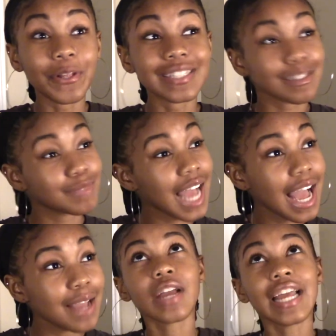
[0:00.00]
And
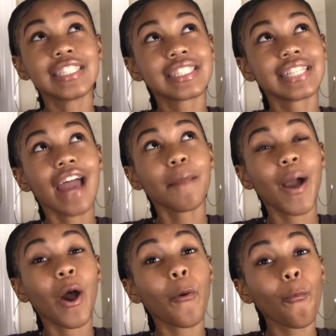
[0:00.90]
sometimes it's not
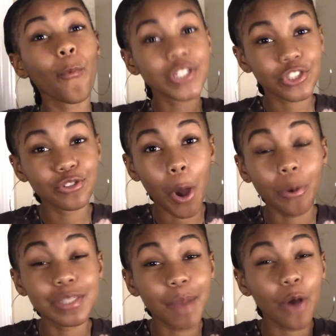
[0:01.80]
about what you know,
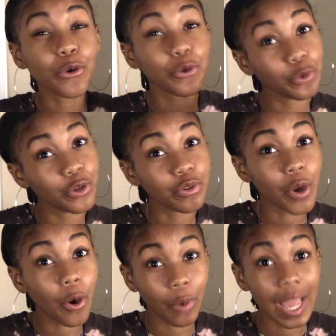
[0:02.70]
it's about who you know.